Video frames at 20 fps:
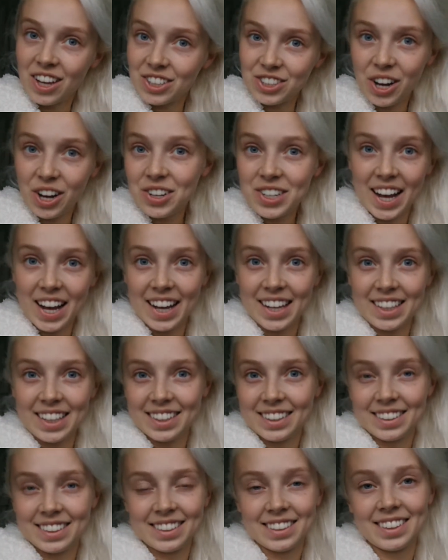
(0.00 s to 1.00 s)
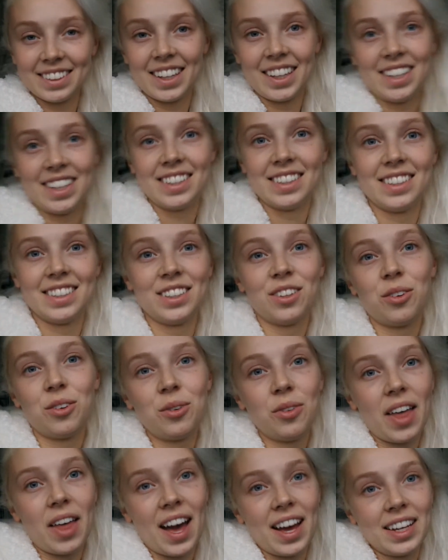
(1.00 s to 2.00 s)
show day and
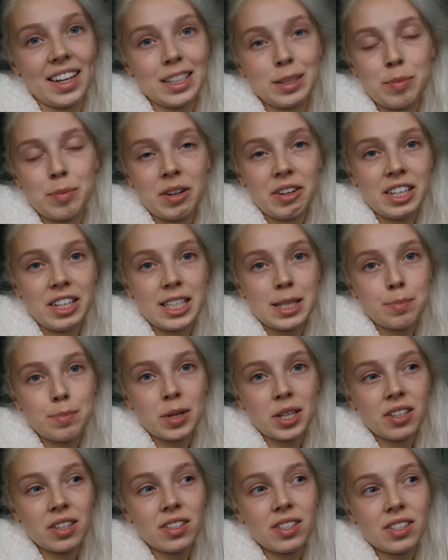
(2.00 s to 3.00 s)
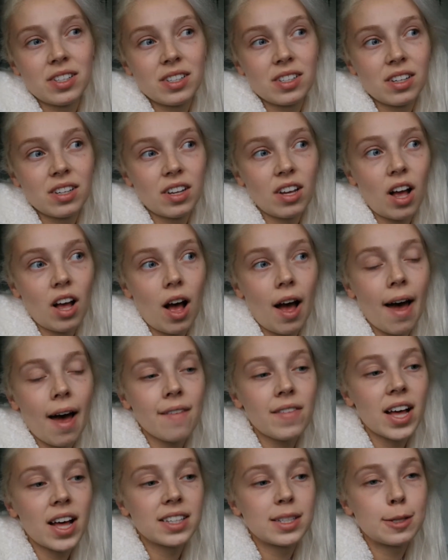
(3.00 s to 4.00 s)
all that experience, because I
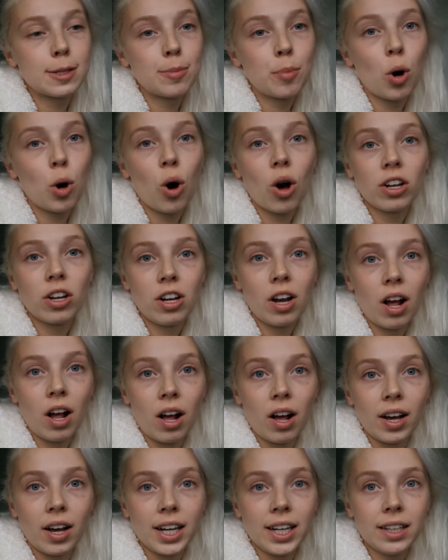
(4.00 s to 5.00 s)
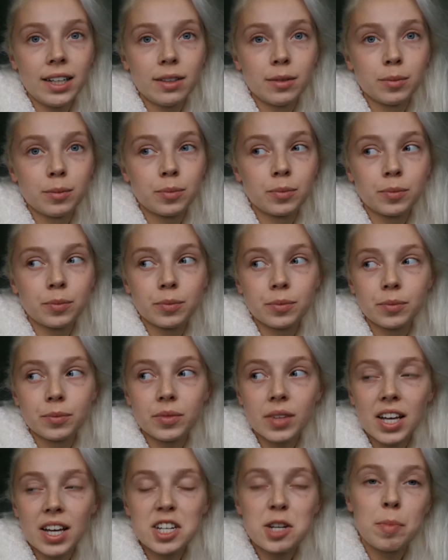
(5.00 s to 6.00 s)
have had support online
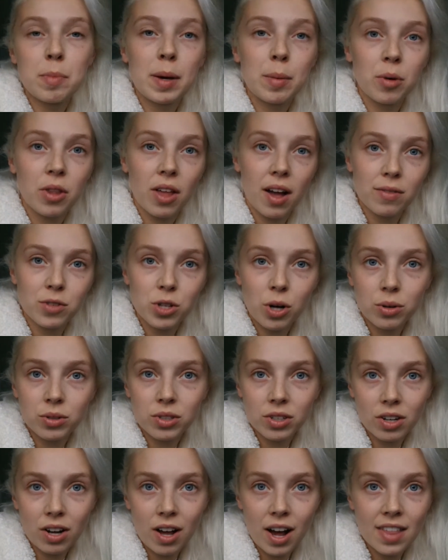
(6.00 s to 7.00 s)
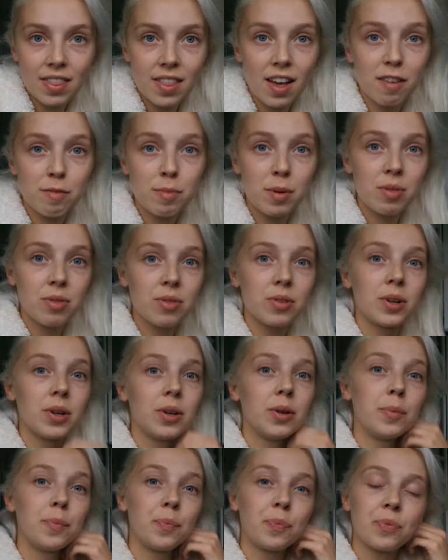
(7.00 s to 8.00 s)
to people that I've told online that have been
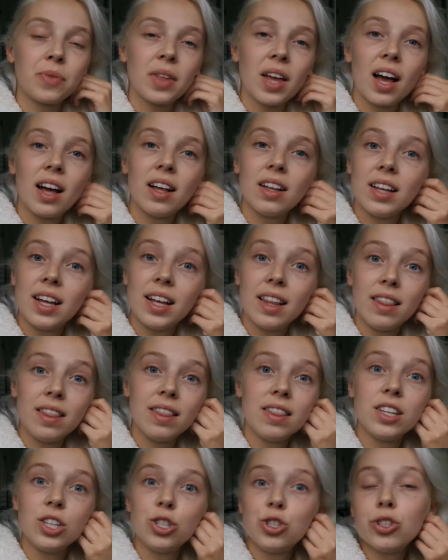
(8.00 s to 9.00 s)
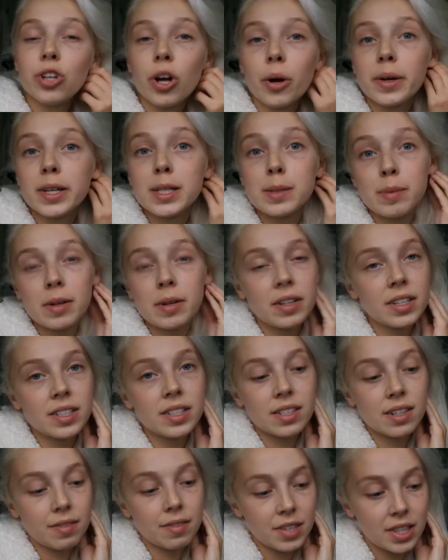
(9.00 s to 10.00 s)
through the show
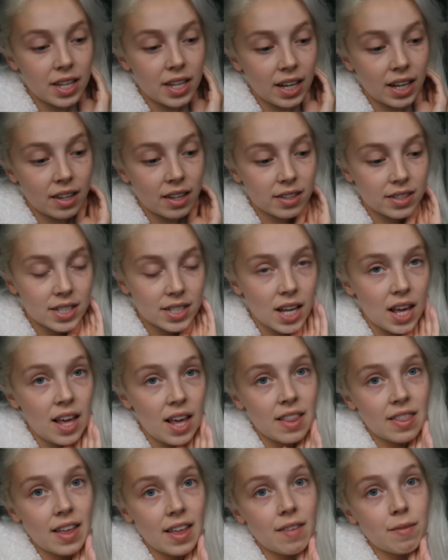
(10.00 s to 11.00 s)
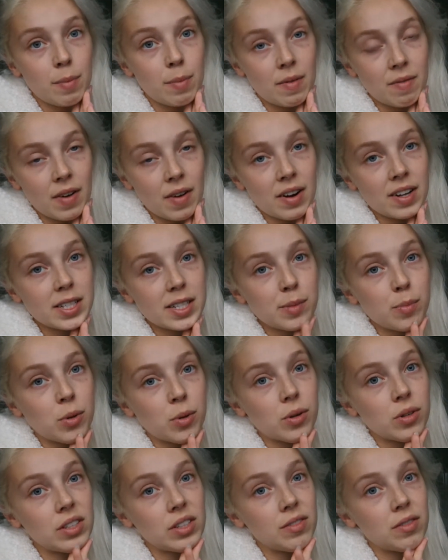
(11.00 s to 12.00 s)
experience and everything, and they've been very
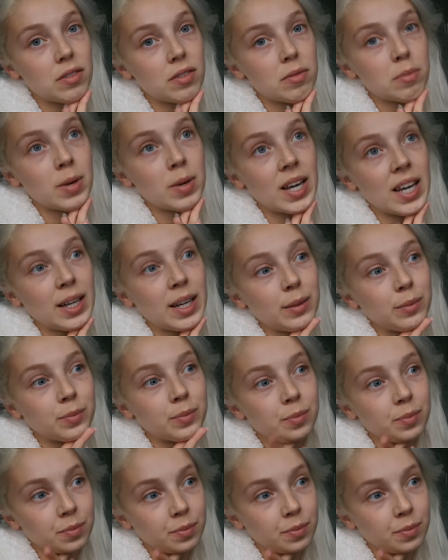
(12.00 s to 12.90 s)
supportive of me.